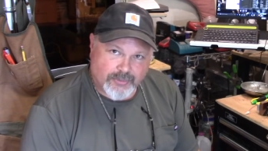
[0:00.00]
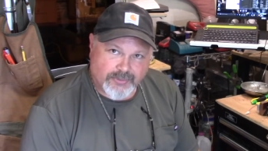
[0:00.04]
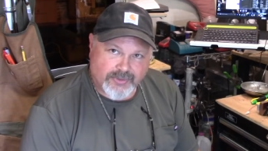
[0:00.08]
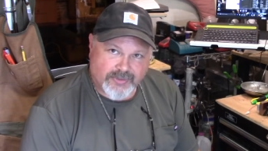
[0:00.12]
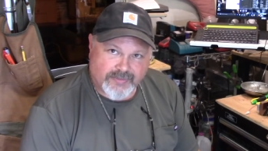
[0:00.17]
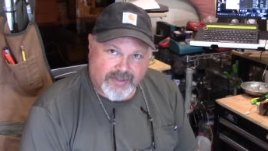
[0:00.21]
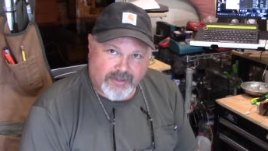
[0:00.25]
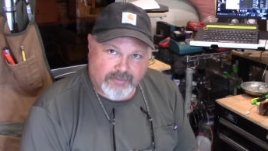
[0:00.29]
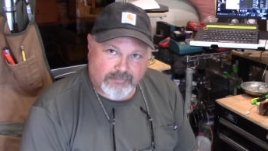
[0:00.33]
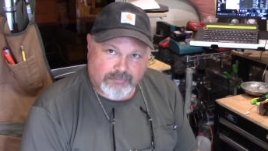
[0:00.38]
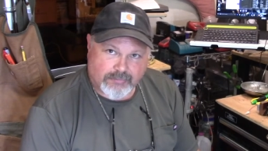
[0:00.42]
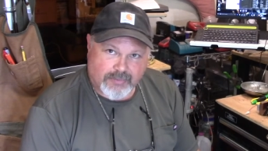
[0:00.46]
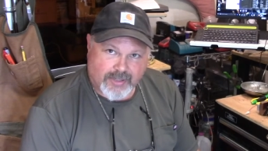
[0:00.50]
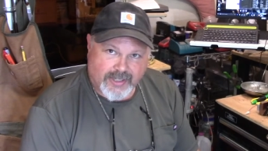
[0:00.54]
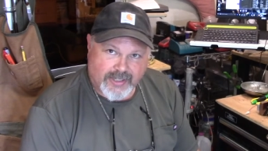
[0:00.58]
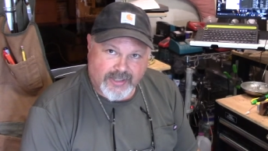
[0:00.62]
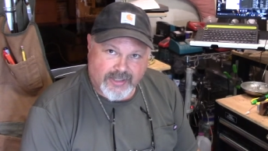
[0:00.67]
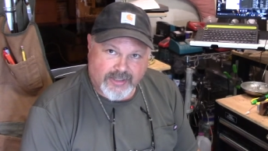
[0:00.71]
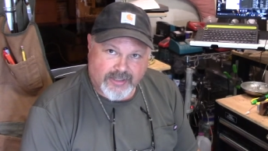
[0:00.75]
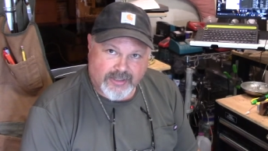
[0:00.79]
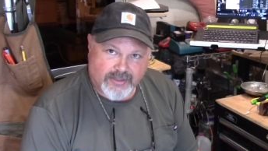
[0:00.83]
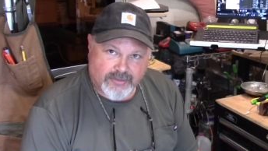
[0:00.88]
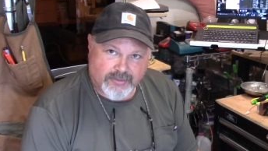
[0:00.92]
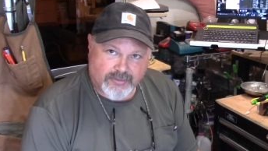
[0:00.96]
into that
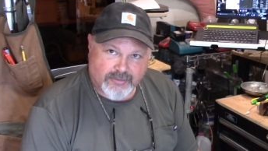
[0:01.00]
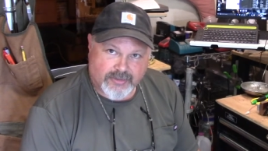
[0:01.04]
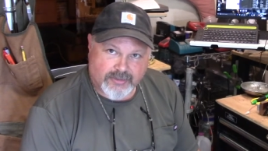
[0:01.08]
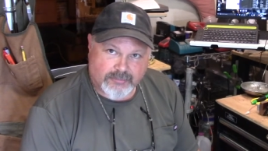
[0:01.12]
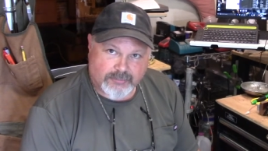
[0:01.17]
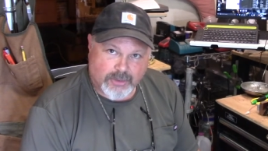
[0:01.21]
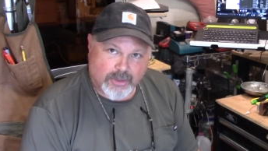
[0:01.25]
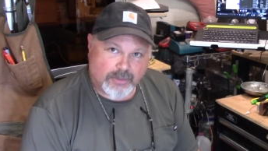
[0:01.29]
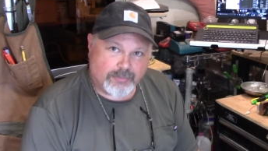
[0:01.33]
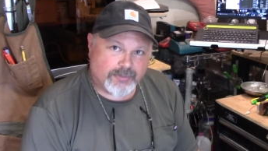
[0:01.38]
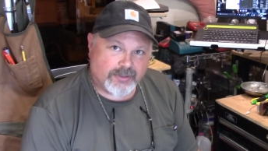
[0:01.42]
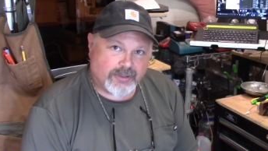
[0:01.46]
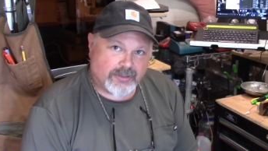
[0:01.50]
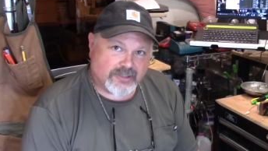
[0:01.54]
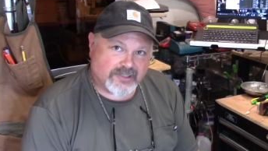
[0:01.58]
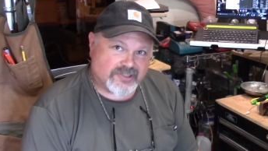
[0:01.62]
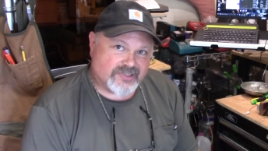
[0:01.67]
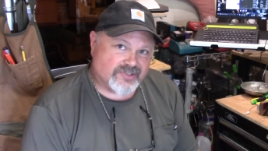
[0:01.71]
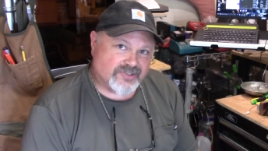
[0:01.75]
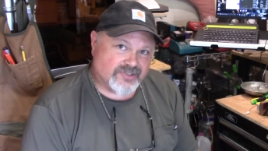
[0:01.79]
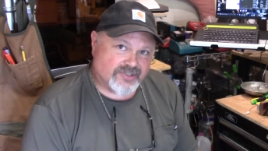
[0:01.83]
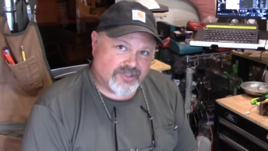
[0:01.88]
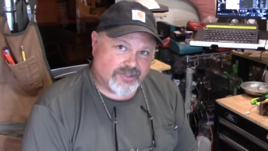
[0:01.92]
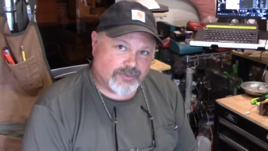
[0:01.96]
right here at the moment.
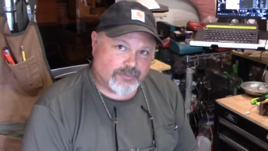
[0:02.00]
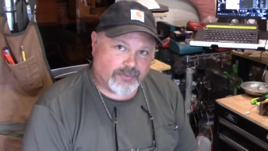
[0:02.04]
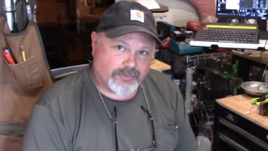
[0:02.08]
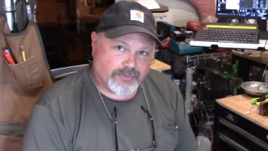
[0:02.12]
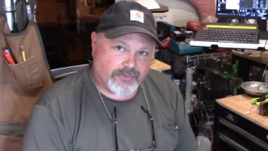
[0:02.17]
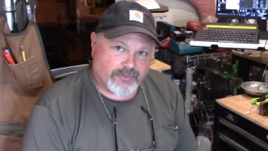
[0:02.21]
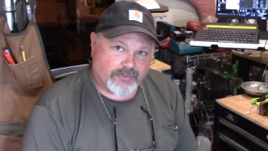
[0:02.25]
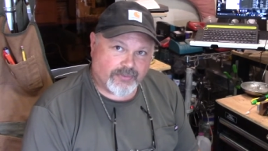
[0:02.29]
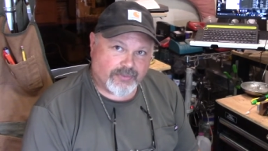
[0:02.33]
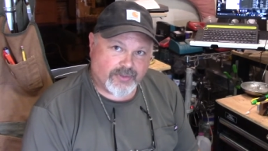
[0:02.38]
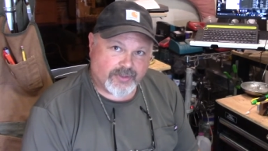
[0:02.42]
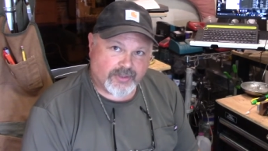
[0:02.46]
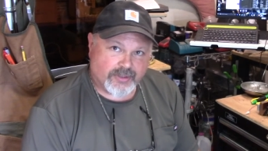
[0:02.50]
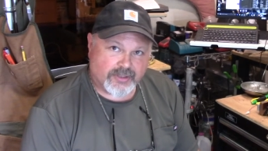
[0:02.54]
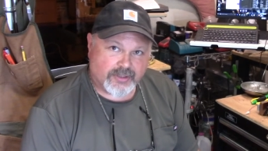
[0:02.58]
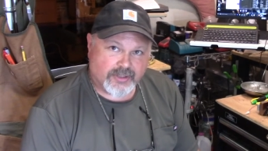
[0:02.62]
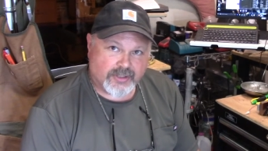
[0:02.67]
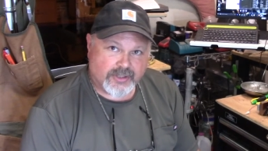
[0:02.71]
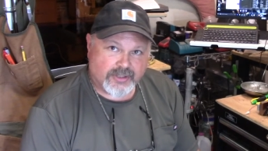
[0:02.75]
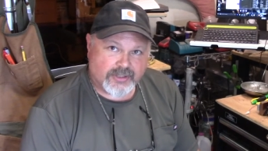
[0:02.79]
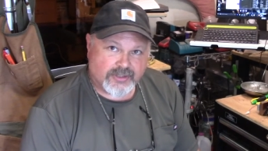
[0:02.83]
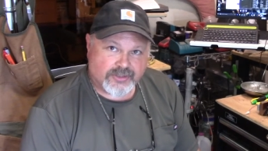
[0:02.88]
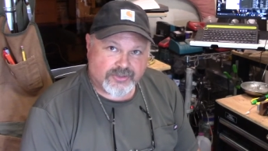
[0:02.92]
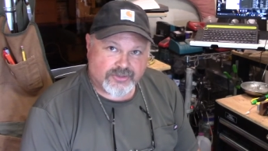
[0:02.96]
Let's see whether the
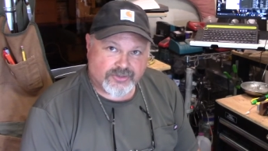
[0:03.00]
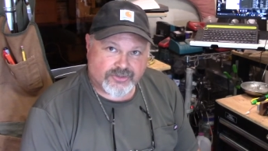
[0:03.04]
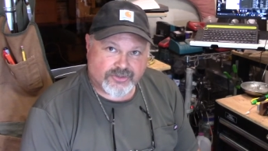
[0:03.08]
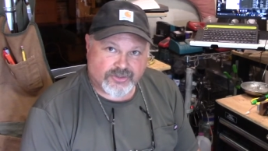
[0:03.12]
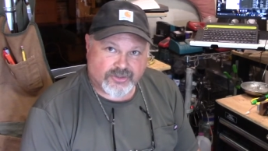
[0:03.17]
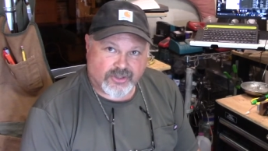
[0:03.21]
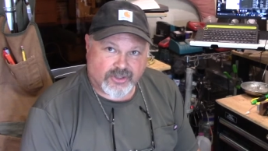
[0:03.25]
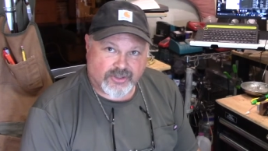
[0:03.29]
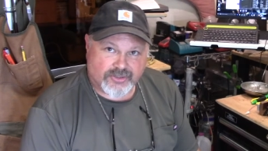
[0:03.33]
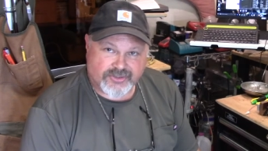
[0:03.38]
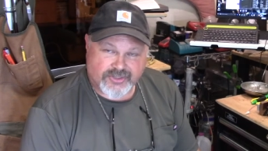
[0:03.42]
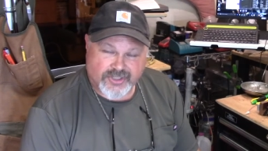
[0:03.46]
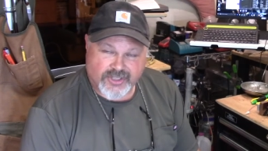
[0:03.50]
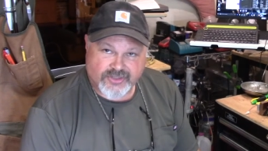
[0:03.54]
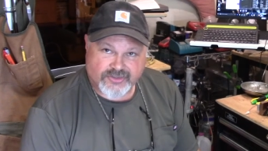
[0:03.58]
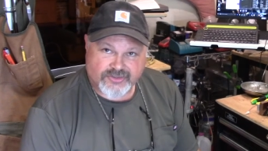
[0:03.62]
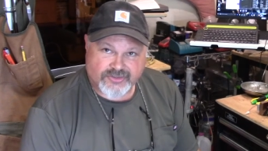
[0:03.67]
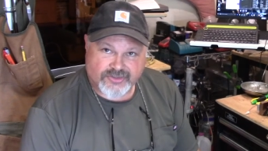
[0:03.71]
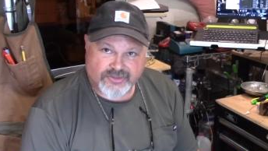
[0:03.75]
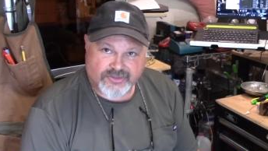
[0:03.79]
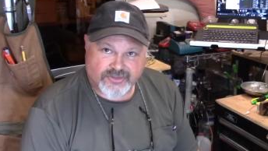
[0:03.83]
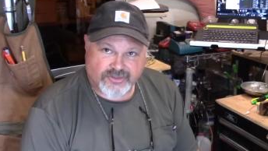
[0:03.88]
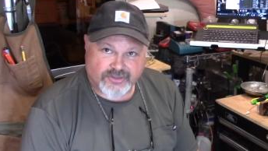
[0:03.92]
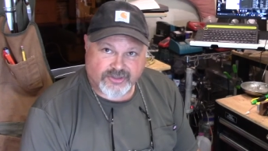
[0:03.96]
cigar tends
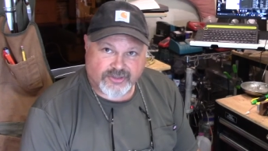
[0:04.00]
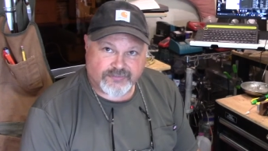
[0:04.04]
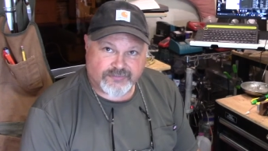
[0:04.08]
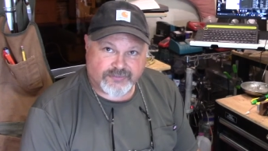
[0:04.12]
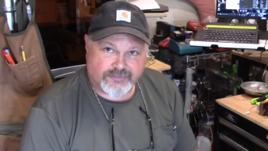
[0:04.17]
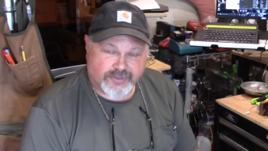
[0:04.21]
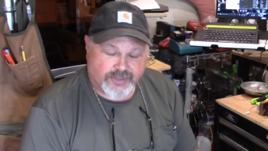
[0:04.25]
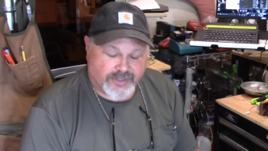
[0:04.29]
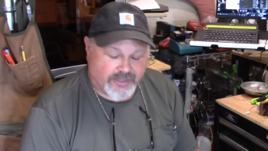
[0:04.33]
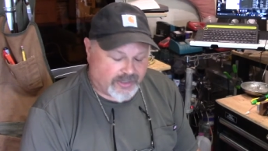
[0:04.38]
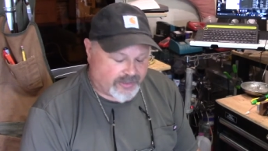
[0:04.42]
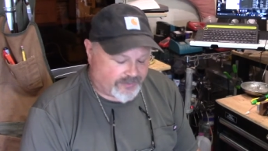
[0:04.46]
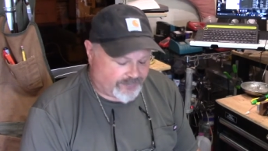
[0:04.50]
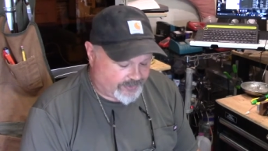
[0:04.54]
to deliver any of